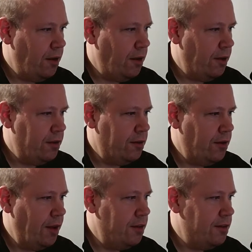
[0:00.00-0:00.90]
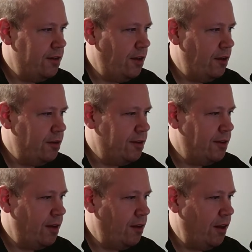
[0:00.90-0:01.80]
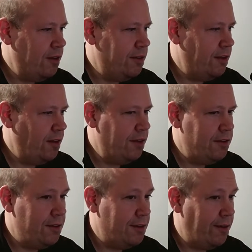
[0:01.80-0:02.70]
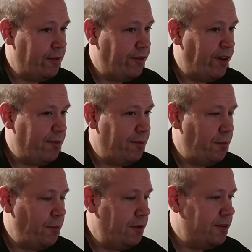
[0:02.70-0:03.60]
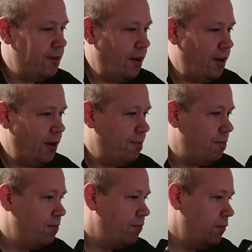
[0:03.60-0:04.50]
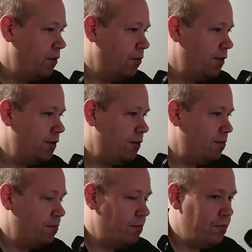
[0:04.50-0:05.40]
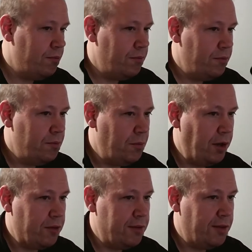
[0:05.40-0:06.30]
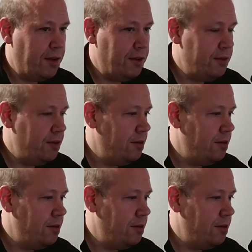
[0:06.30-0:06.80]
Latency, just say latency 75 what is it? Microseconds.